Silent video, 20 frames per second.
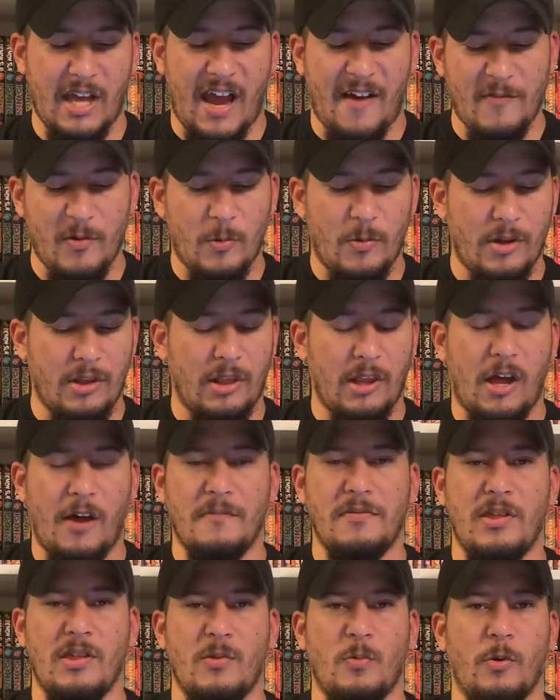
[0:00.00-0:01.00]
Everyone
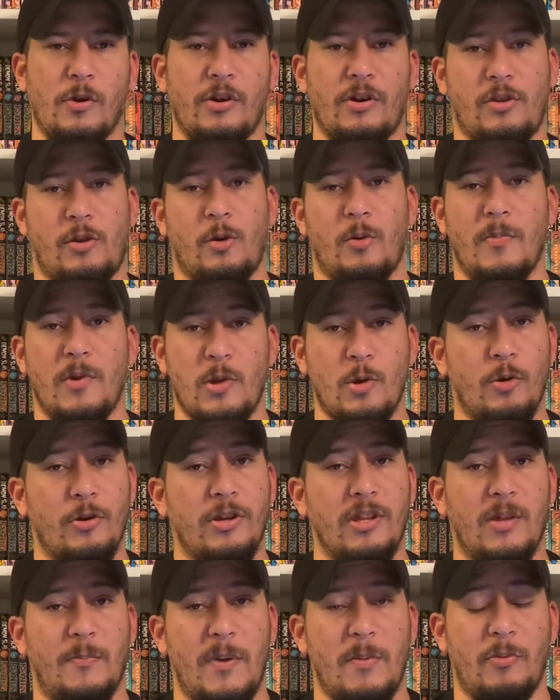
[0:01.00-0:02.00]
loves his works, or a
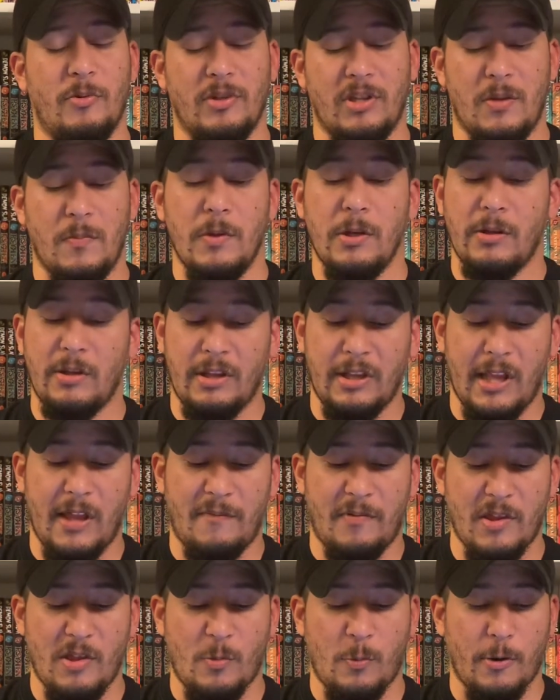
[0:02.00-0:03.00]
majority of the people in the community
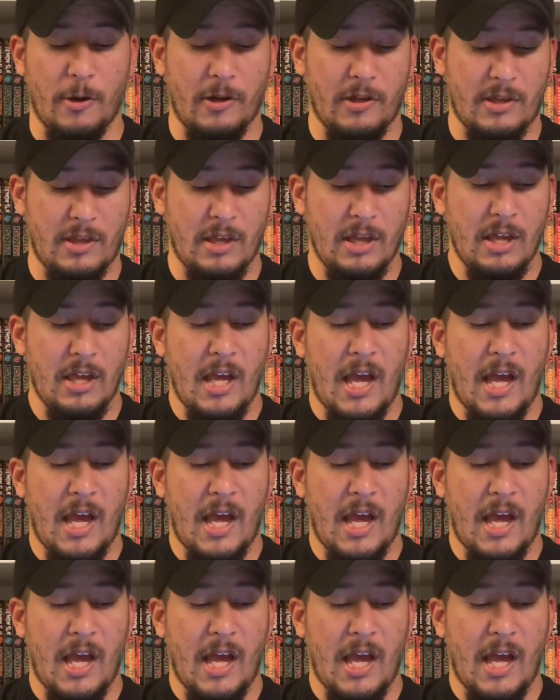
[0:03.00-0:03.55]
love his works.